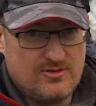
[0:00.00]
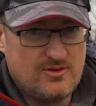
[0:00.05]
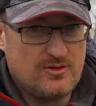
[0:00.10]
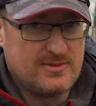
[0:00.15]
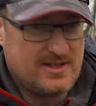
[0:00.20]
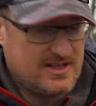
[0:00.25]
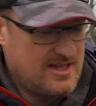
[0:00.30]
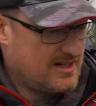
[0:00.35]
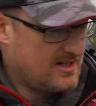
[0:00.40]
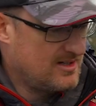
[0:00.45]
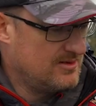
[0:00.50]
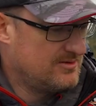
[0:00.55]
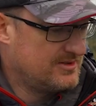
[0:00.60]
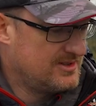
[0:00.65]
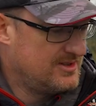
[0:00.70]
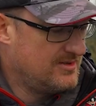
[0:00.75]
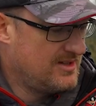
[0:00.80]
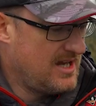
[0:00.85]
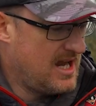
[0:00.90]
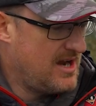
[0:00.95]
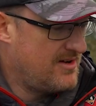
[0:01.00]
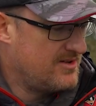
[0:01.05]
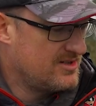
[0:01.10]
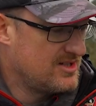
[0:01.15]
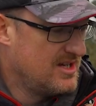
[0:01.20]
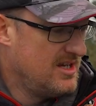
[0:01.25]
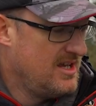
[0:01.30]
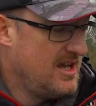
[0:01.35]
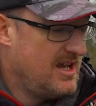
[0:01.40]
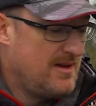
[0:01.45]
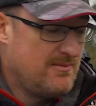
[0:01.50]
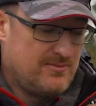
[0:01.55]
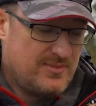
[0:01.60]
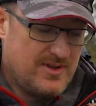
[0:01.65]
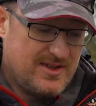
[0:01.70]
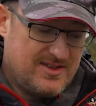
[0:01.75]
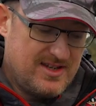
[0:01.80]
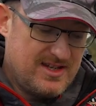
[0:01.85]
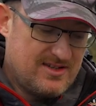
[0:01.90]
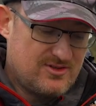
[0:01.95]
Normally they can look too garish,
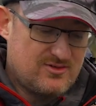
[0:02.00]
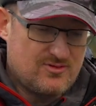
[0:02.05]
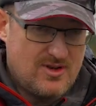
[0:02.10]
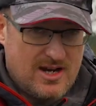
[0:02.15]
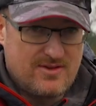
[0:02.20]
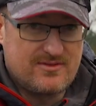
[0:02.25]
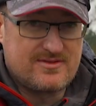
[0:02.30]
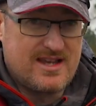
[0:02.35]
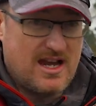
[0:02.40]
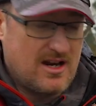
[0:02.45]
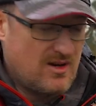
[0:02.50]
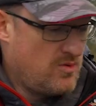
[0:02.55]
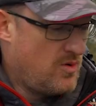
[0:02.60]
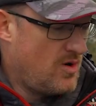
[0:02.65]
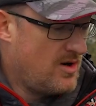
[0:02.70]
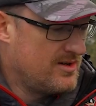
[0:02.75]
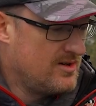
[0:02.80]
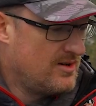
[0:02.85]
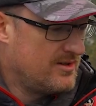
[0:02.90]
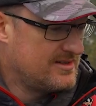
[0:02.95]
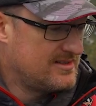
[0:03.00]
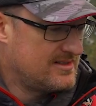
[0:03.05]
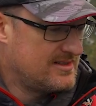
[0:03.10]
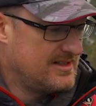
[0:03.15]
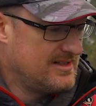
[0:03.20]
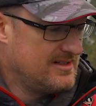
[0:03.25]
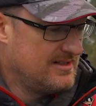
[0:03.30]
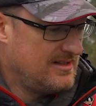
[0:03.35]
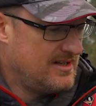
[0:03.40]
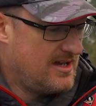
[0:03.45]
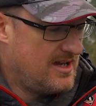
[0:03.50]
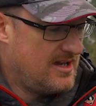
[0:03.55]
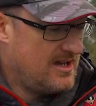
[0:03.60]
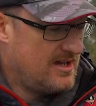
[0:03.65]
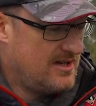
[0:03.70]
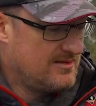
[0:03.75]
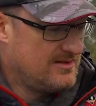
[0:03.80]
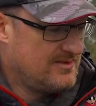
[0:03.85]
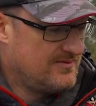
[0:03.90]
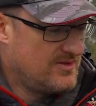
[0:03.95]
but this straddles that quite nicely.
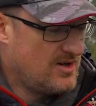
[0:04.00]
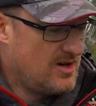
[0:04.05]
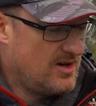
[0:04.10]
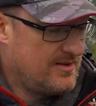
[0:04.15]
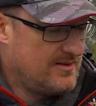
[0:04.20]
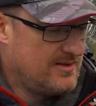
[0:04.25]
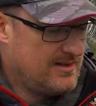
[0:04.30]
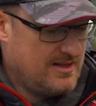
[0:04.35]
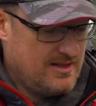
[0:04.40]
You've got